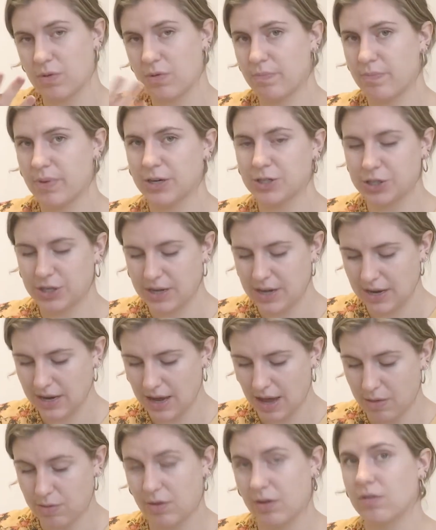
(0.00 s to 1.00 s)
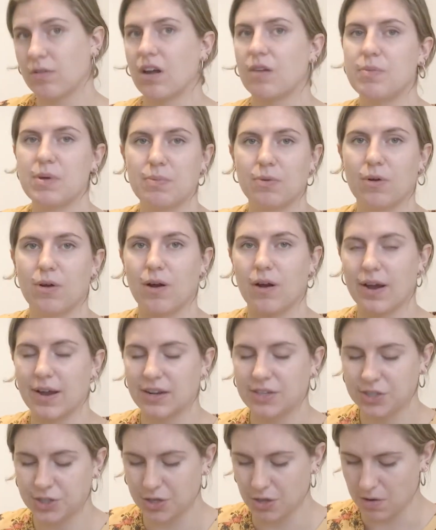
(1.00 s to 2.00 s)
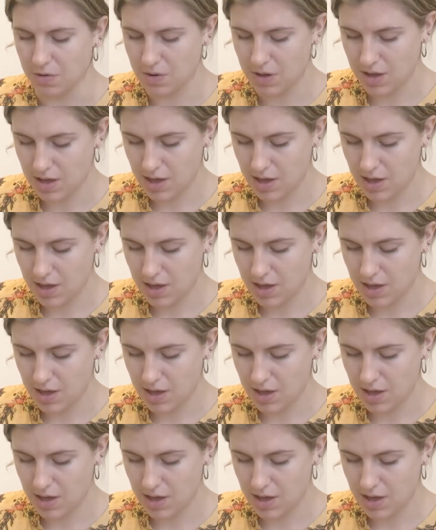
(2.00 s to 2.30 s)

budgeting. I think a lot of people our age do.